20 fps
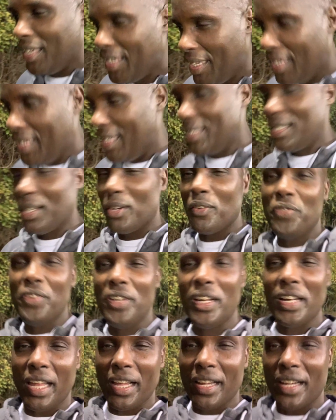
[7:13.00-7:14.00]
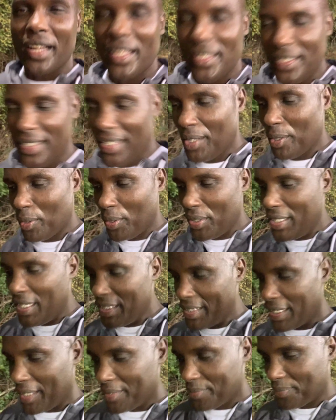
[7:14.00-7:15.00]
instead of feeling like a gazelle or a
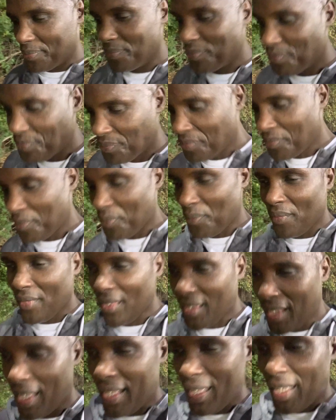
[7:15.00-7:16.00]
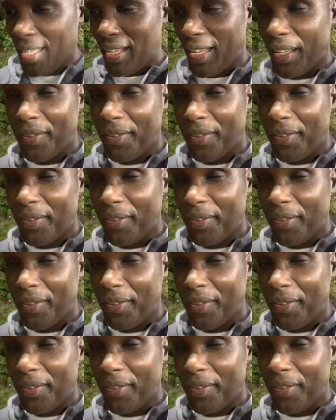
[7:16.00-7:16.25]
cheetah, I